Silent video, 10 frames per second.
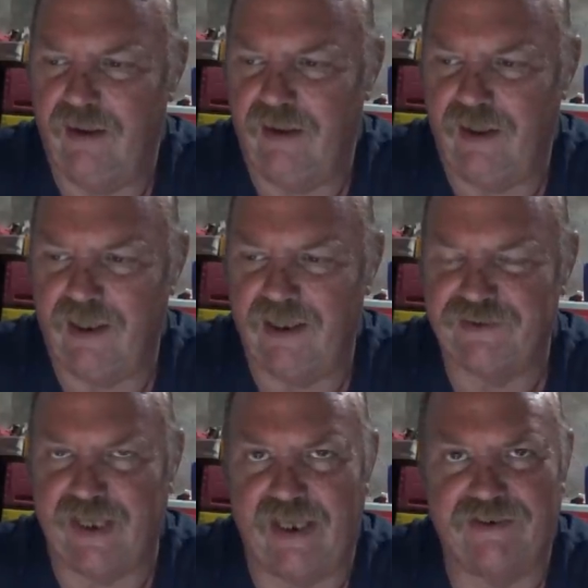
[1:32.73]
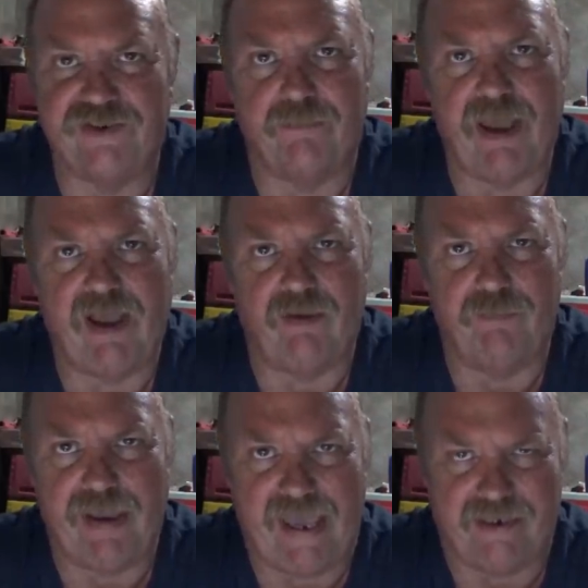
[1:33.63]
I guess I had somehow
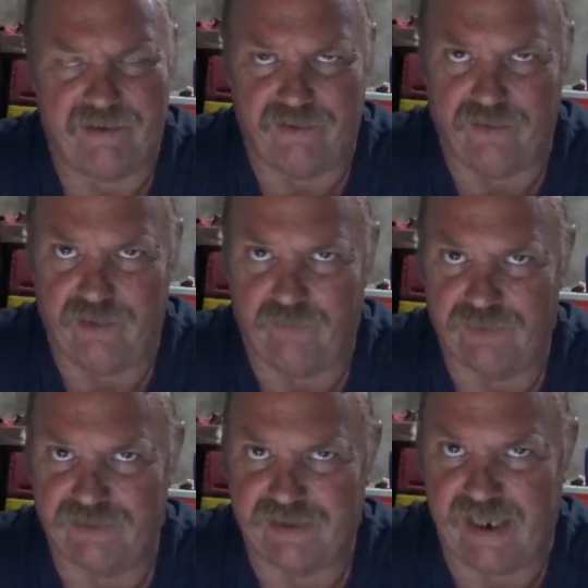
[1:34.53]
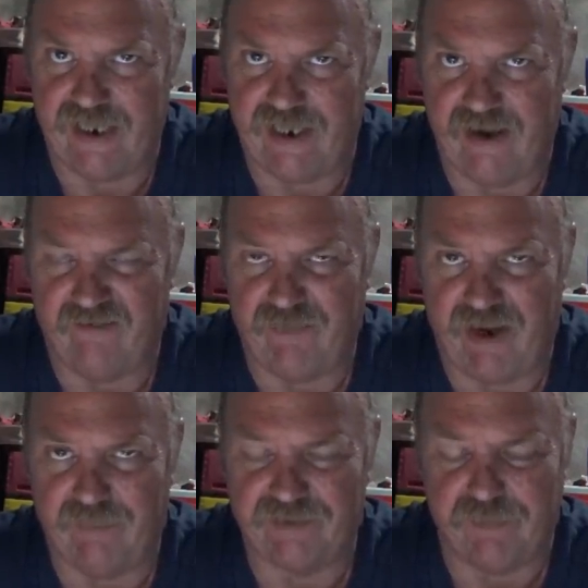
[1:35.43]
abandoned her and wasn't taking care of my
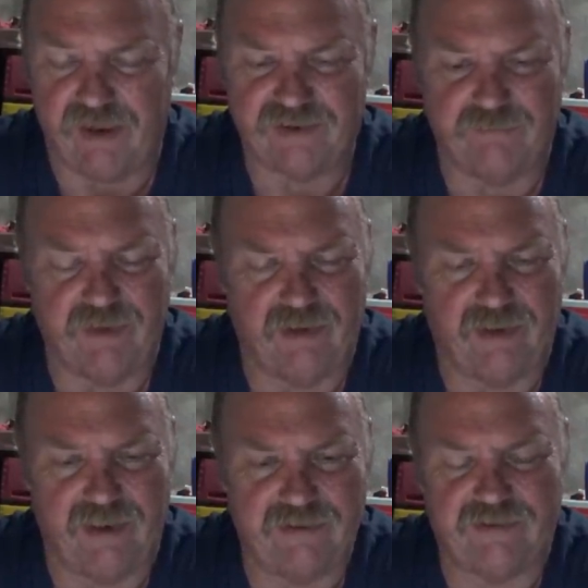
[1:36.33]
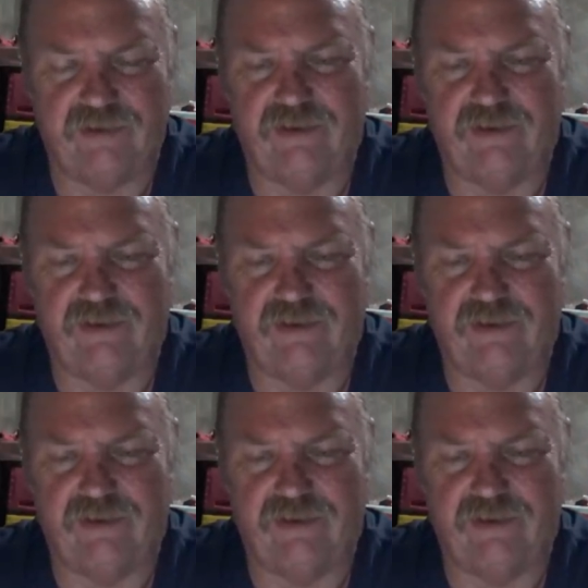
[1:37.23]
responsibilities.